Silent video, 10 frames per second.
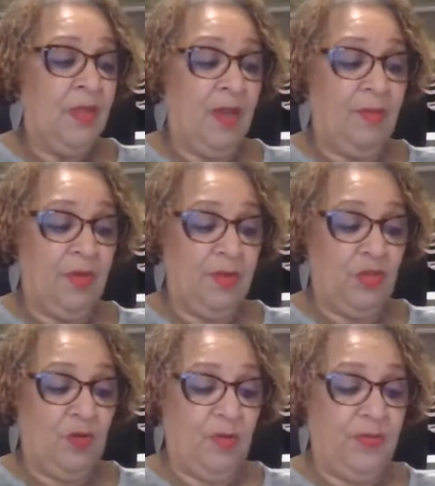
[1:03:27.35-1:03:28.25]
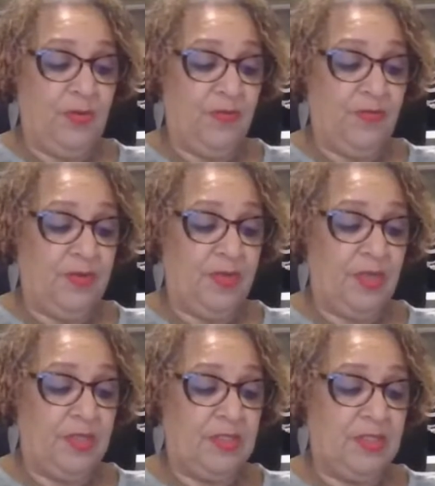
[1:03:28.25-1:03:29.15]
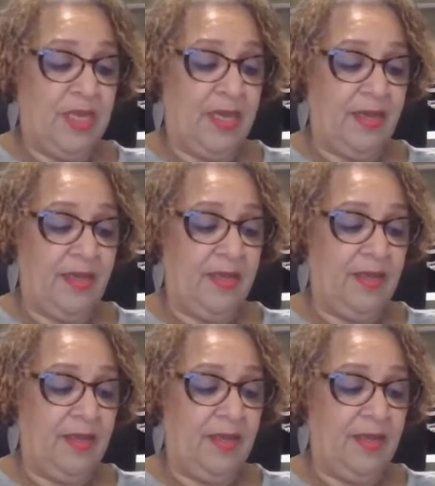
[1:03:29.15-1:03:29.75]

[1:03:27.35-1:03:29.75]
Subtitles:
I'm going to do a beautiful stack.